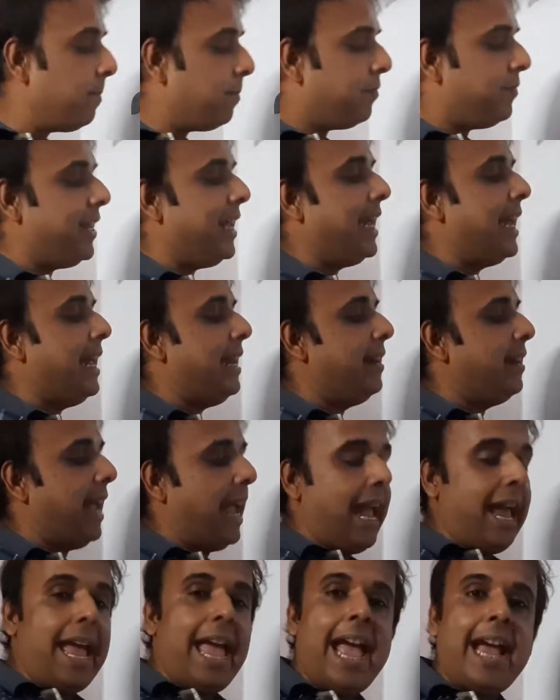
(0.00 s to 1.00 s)
they can
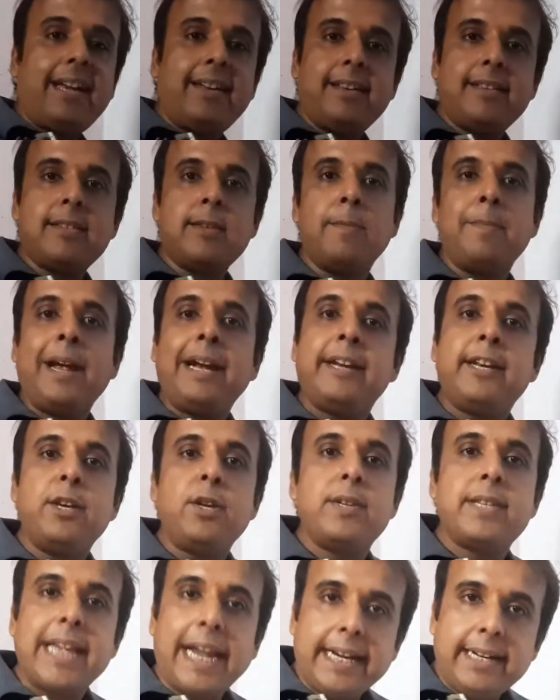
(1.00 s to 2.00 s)
act as a
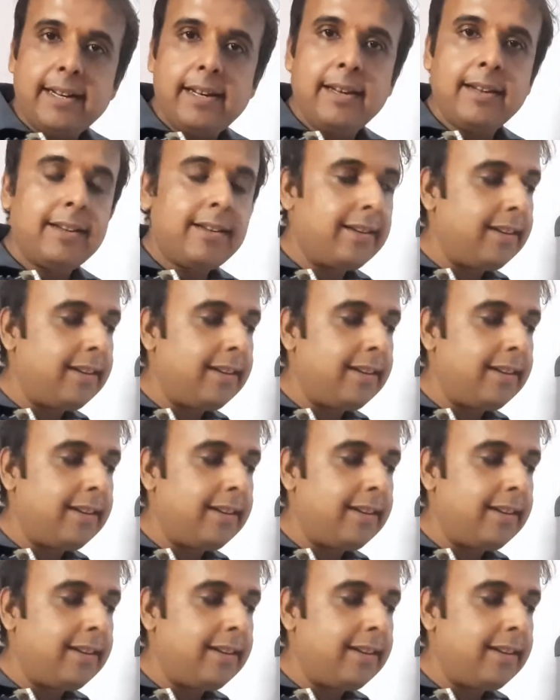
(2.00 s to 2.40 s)
bactericidal,